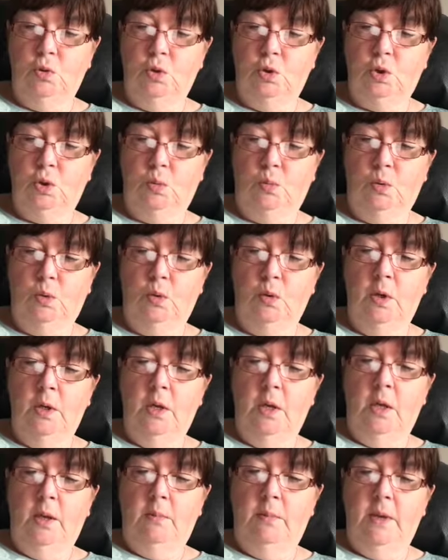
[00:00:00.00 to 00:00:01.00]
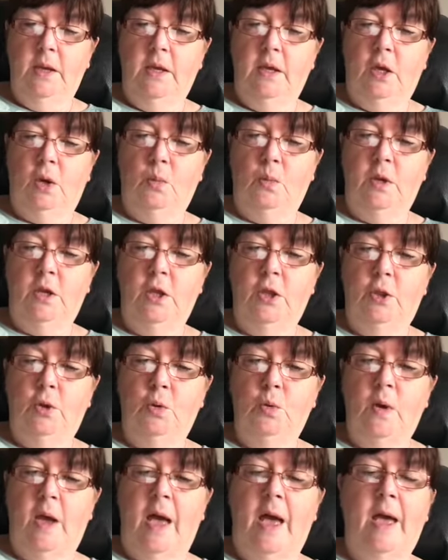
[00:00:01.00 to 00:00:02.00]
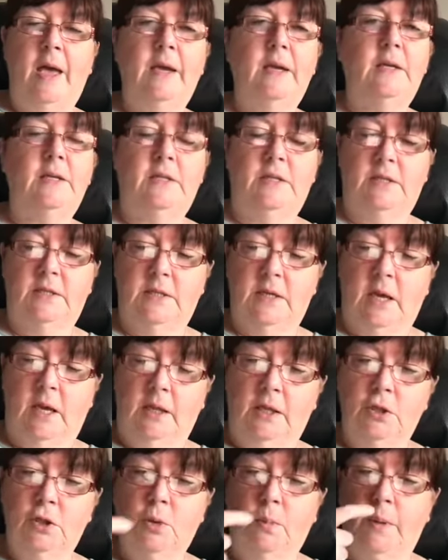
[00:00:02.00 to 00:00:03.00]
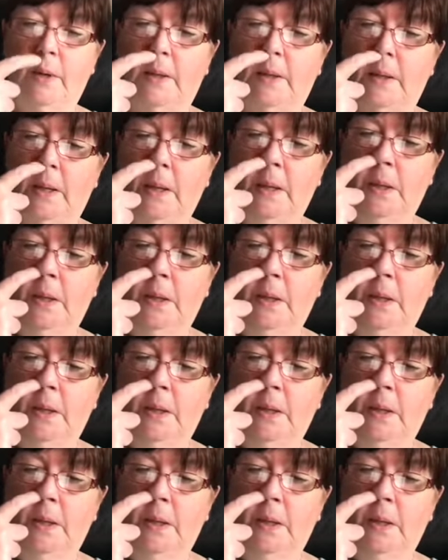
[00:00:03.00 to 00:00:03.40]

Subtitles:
So we'll make our way through Acts a little bit.